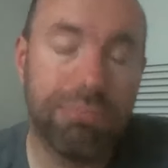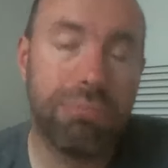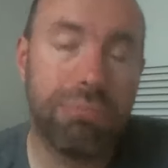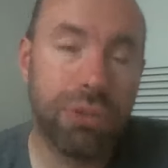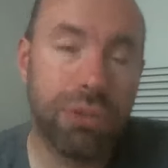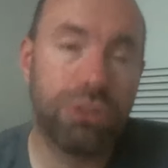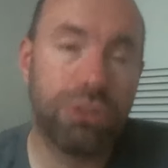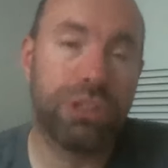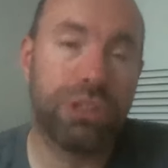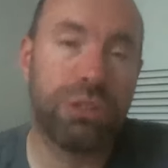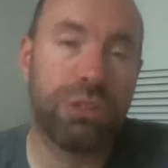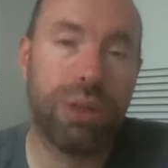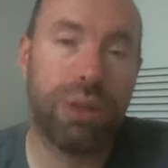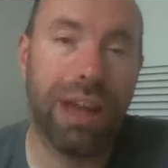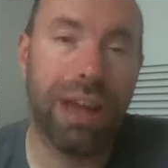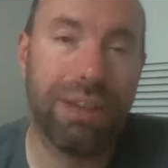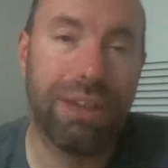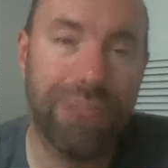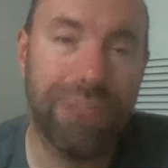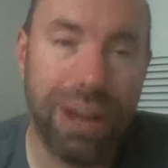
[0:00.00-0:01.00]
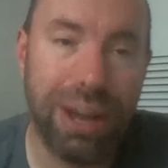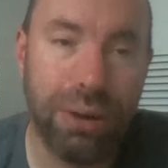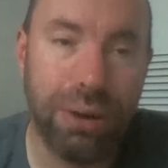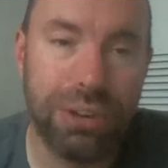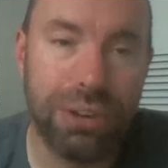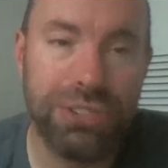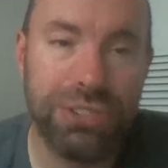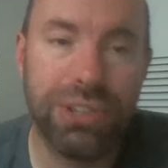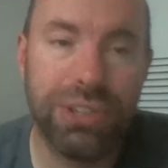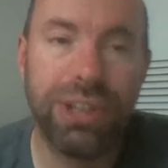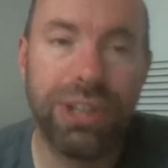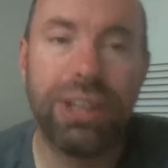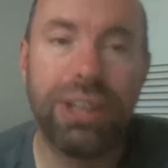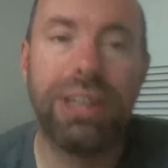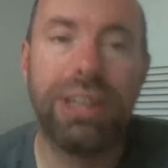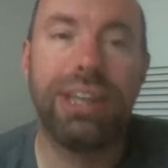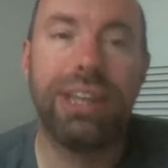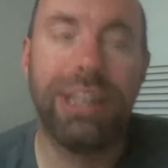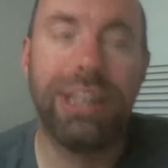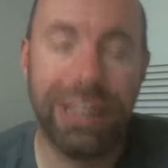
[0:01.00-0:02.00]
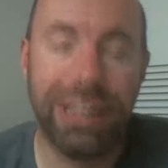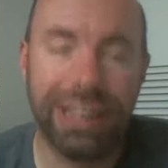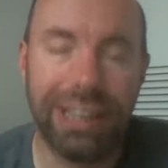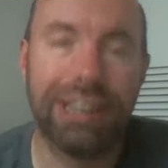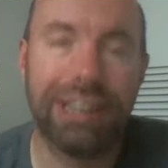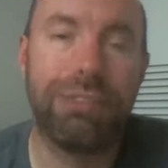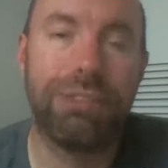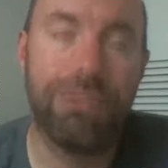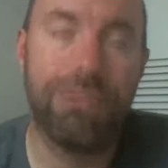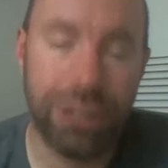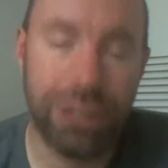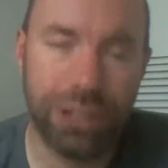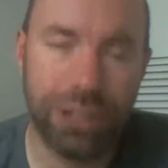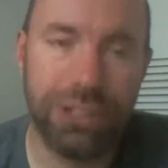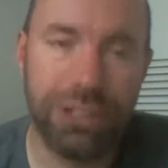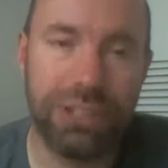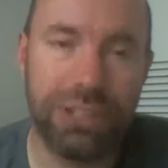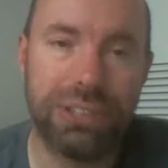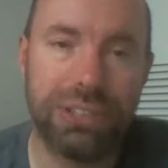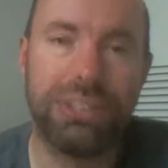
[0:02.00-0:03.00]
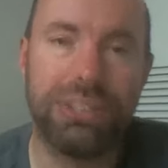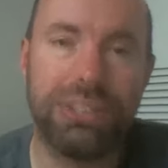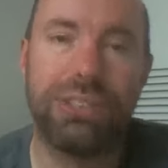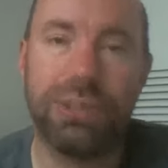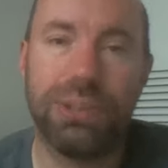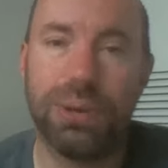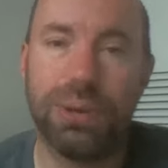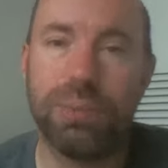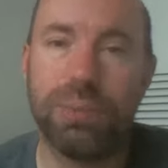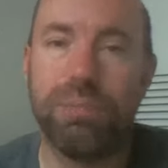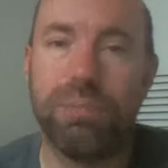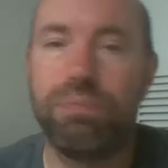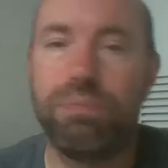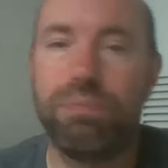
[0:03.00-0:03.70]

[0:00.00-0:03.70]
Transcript: usually 2.5 hours, it finishes. So,